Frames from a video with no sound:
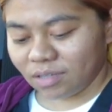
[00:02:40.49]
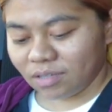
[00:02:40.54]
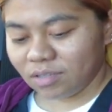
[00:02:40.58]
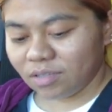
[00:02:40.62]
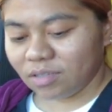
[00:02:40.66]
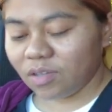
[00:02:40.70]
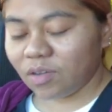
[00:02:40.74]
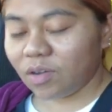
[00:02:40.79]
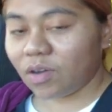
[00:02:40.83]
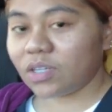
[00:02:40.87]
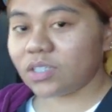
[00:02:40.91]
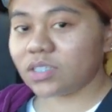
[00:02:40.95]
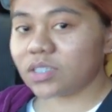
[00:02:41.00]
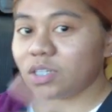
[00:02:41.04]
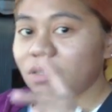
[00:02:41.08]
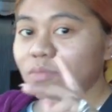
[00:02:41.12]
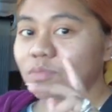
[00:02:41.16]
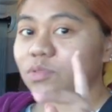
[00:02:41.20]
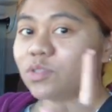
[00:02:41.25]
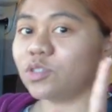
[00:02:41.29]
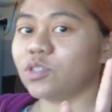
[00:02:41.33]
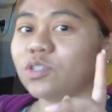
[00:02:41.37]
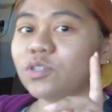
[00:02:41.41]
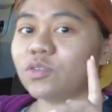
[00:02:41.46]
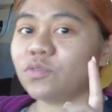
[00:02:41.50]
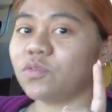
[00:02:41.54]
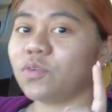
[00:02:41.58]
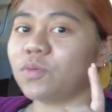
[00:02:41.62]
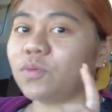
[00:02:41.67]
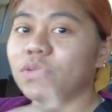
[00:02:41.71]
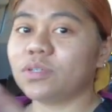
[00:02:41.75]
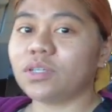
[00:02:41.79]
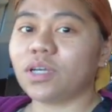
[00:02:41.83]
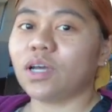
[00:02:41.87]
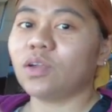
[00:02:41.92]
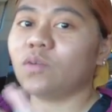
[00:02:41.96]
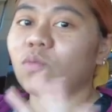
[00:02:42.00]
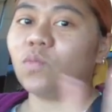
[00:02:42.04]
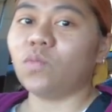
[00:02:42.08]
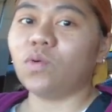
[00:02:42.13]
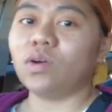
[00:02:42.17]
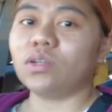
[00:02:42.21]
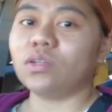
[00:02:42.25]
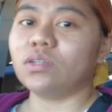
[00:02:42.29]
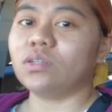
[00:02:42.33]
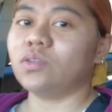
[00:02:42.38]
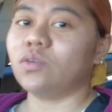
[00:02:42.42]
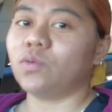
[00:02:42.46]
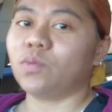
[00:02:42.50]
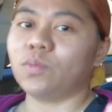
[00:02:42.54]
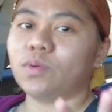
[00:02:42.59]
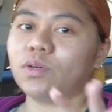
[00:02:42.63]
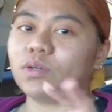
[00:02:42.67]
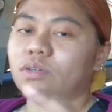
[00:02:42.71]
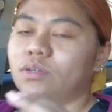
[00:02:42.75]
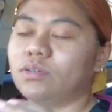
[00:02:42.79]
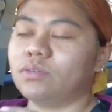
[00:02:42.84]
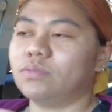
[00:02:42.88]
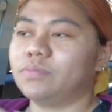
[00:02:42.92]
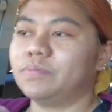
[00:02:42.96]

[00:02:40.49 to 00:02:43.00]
You know I stopped drinking frap because I don't want it no more.